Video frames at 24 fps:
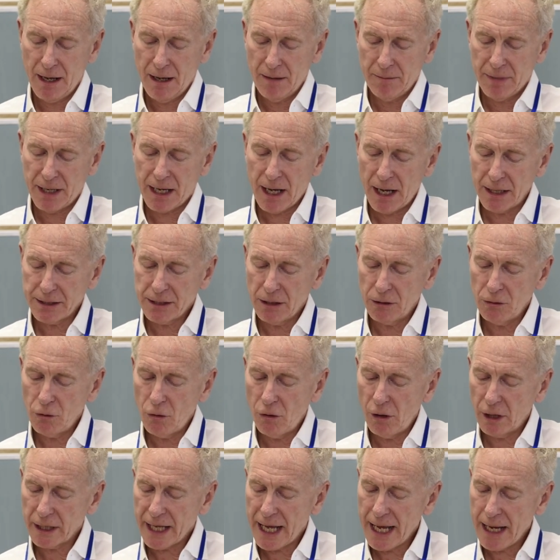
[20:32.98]
Because
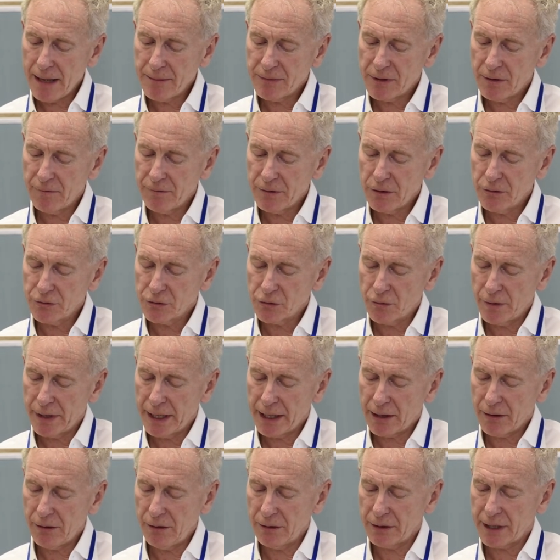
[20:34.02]
Ellul came to view
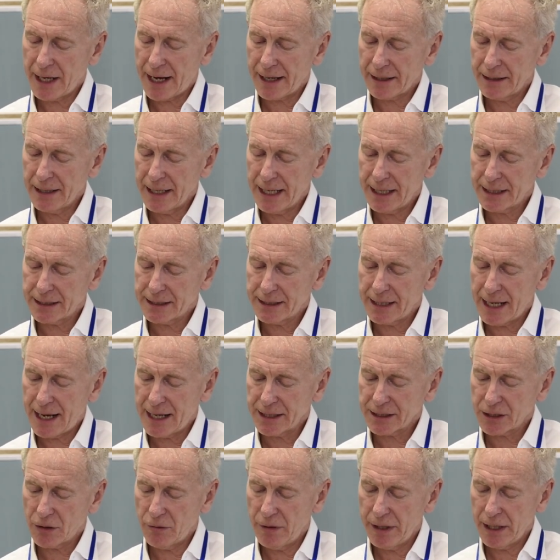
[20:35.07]
juridical techniques
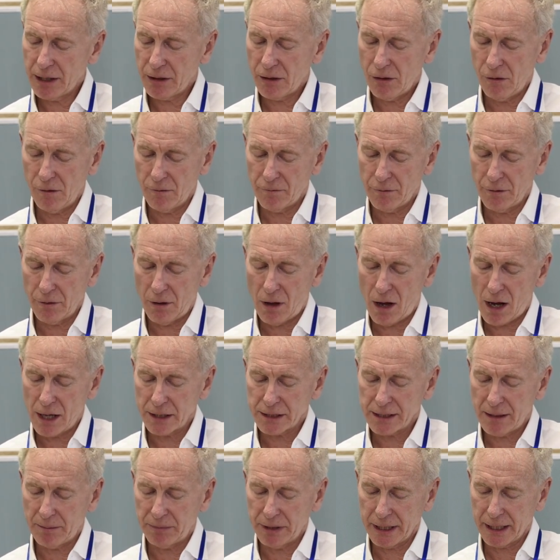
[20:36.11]
as critical for
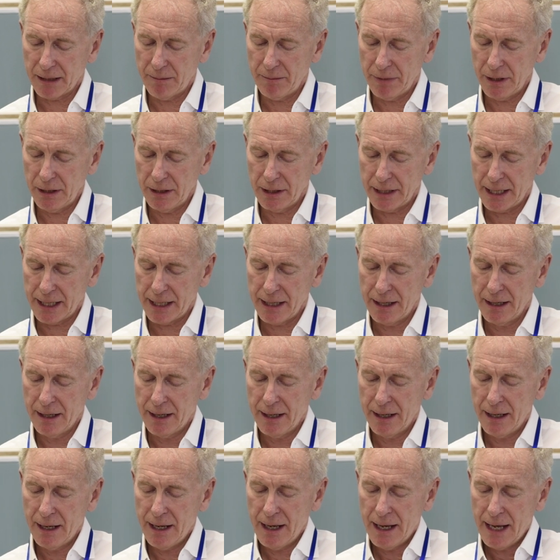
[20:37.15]
law's applicability,
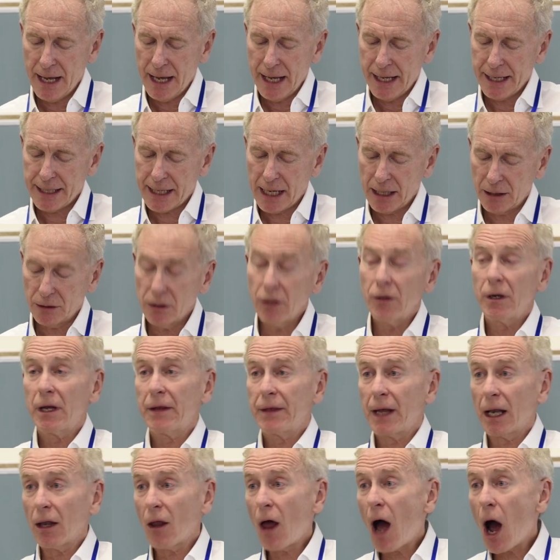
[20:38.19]
he concluded
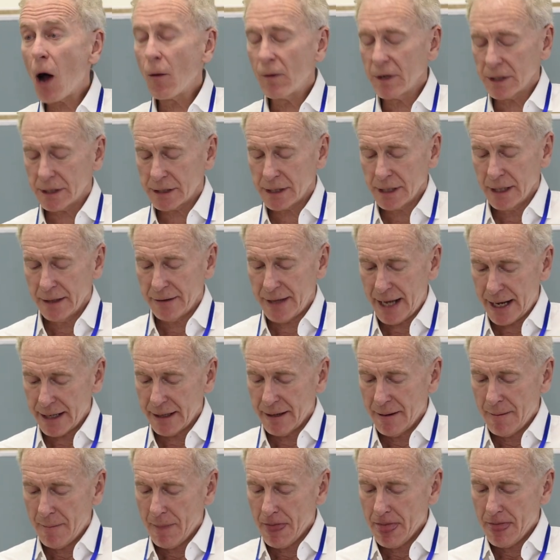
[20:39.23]
that
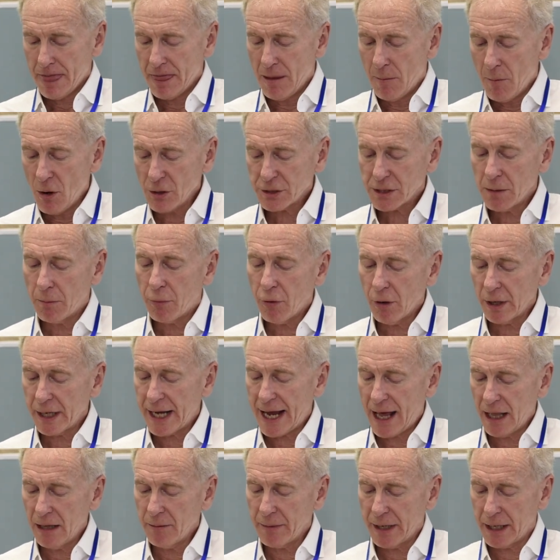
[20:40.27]
the most important
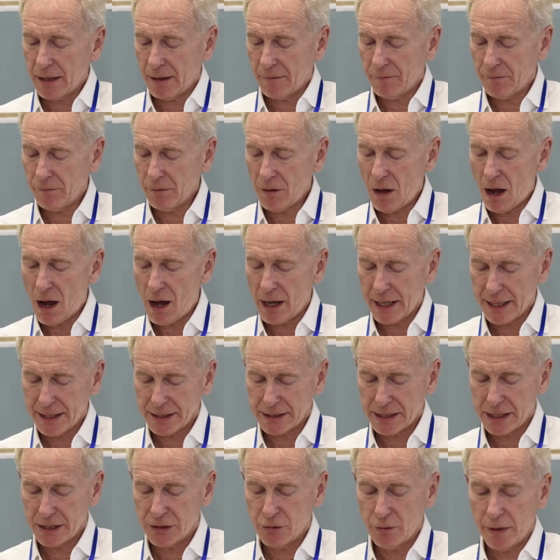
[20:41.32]
element of law is
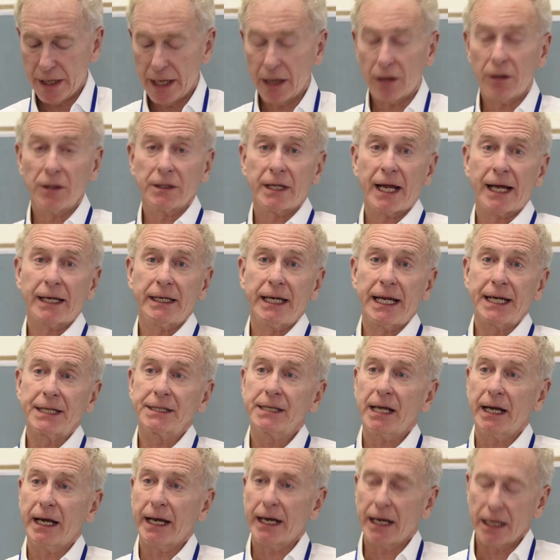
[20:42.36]
the juridical techniques
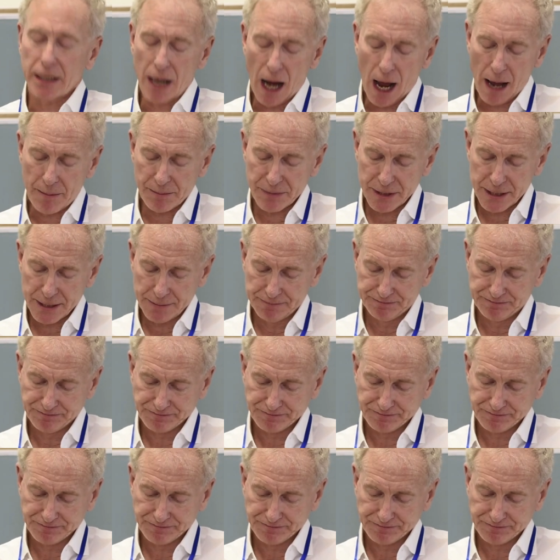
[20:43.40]
that it adopts.